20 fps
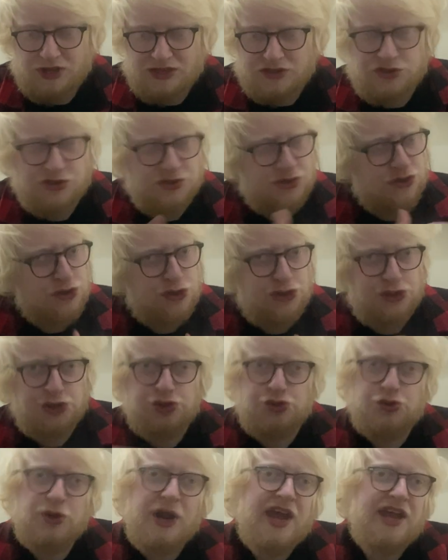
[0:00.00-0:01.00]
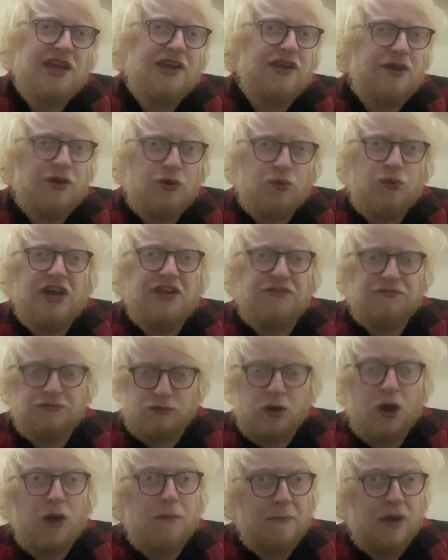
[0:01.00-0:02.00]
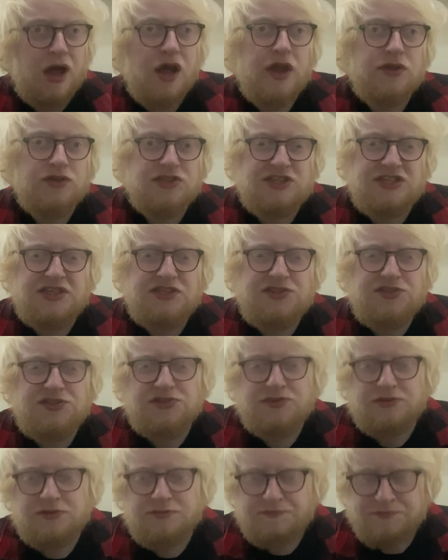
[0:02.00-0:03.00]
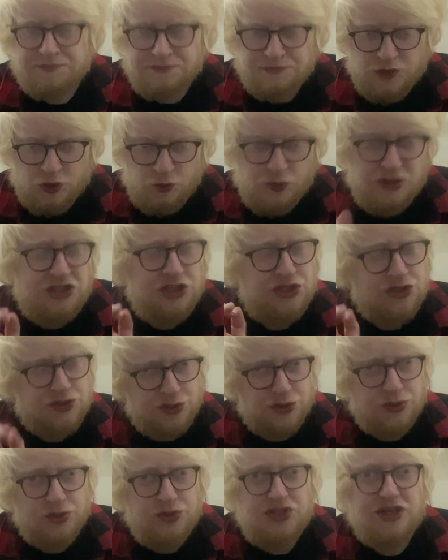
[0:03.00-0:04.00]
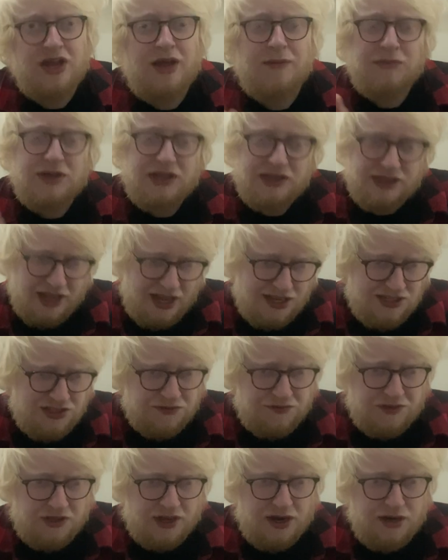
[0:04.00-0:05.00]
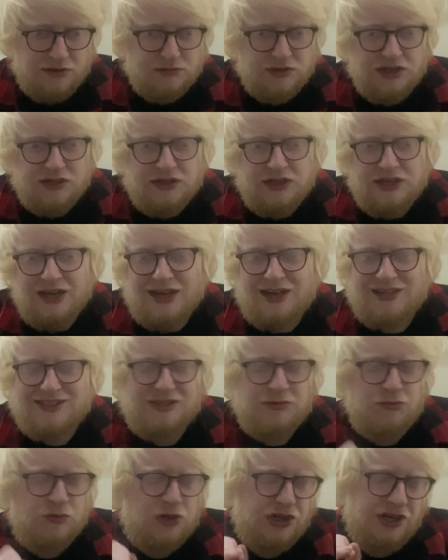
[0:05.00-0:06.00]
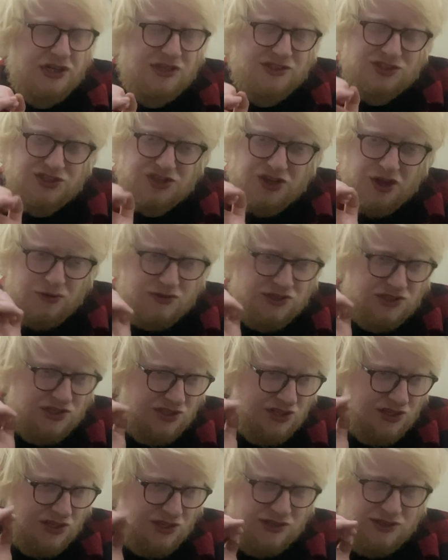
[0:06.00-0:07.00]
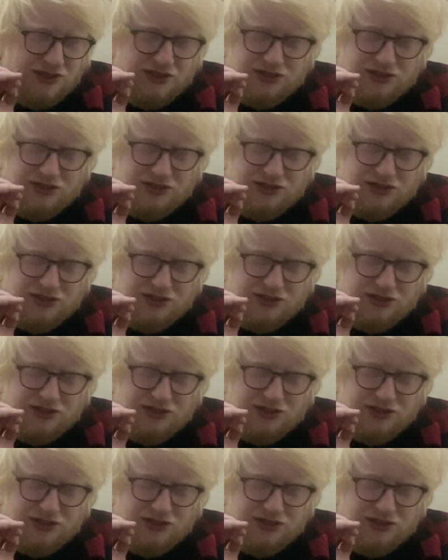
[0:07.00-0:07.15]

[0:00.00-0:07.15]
Doesn't stray away from what a mild is, which is good. I'm glad of that. I didn't want it to go into